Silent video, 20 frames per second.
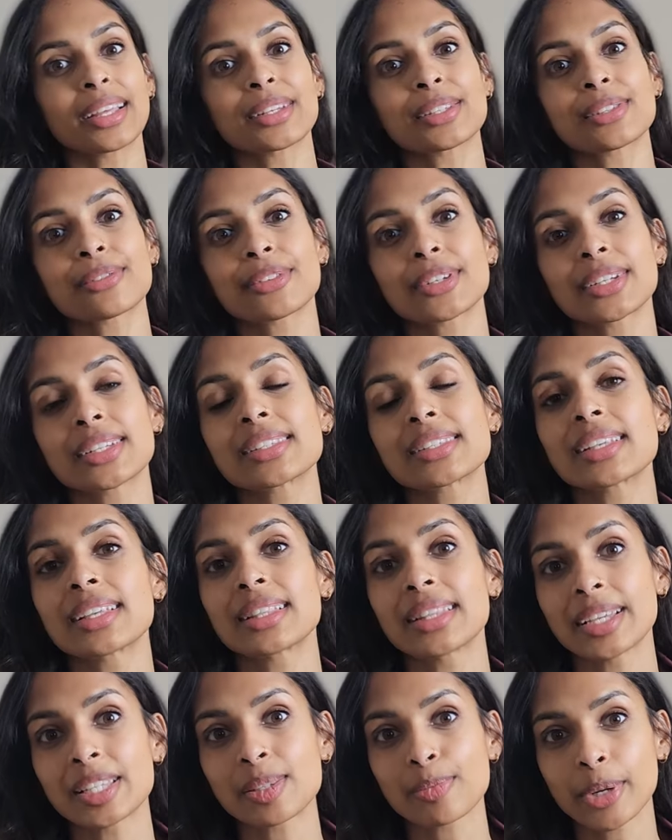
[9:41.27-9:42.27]
less frizz,
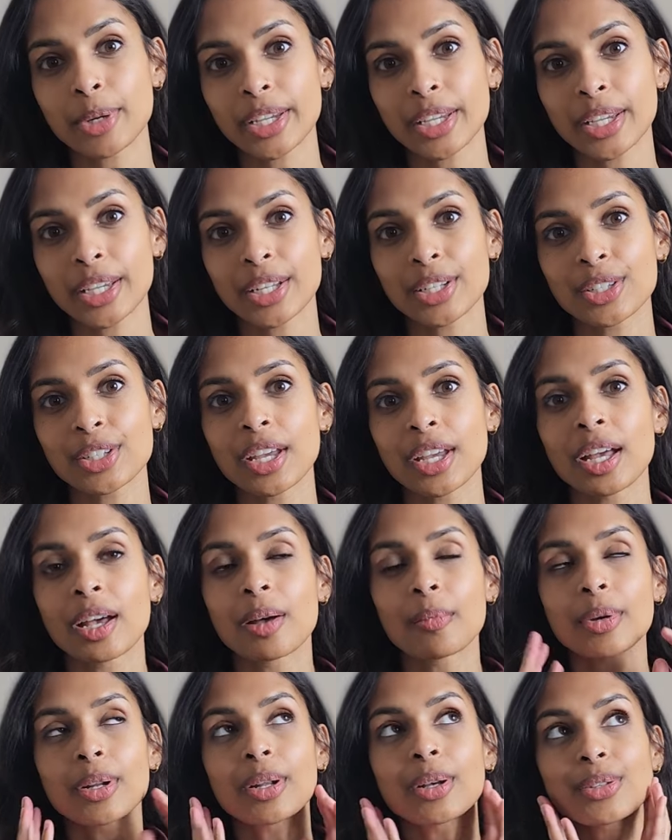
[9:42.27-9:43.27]
less breakage,
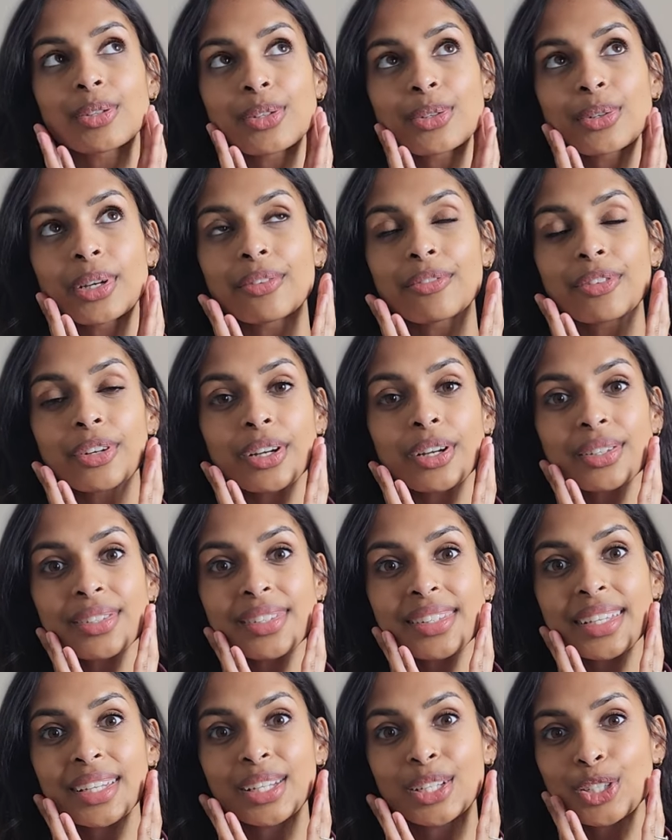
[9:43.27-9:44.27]
but also great for our
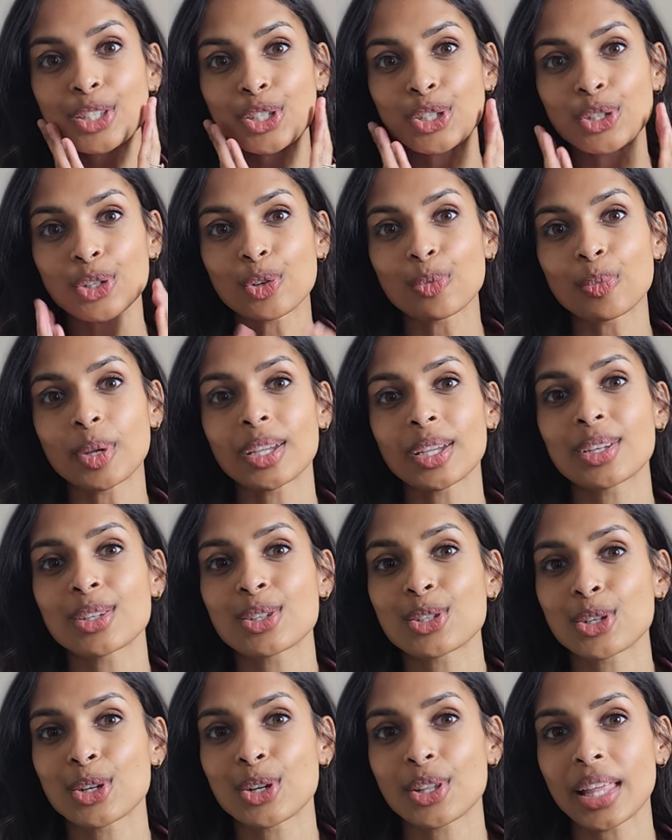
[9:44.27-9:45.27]
skin too, making
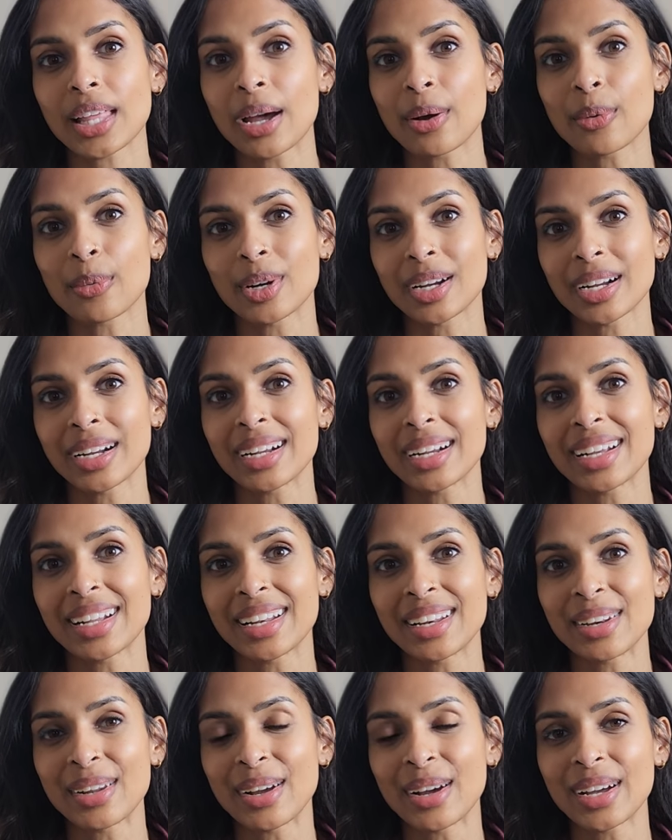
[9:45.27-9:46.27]
sure that we're
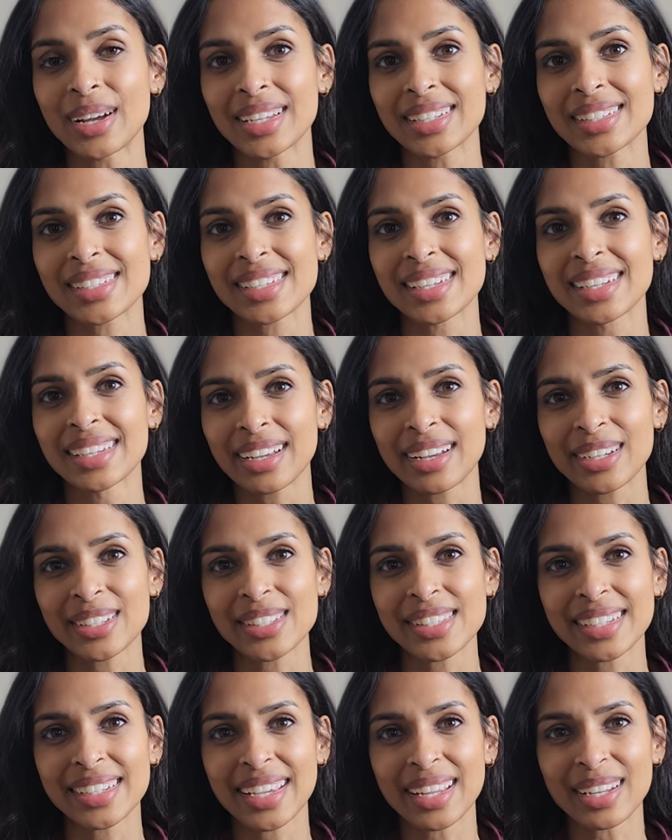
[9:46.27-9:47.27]
not
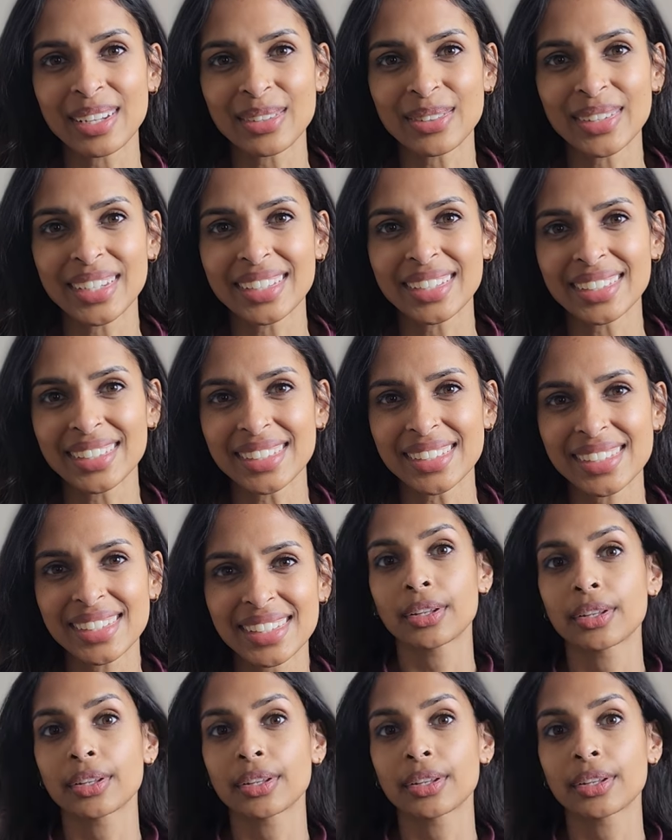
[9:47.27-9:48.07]
causing any wrinkles.